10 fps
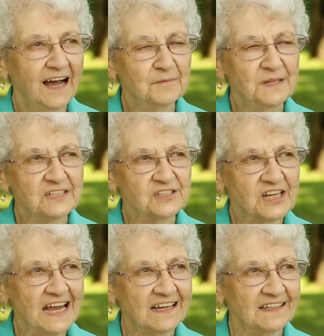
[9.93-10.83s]
I met
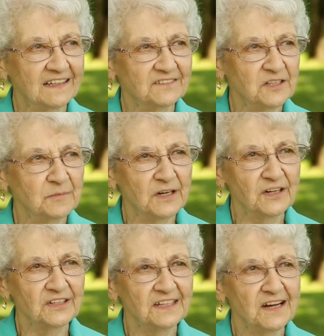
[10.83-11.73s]
Jack at the
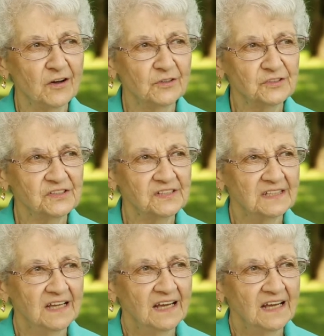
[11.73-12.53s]
American House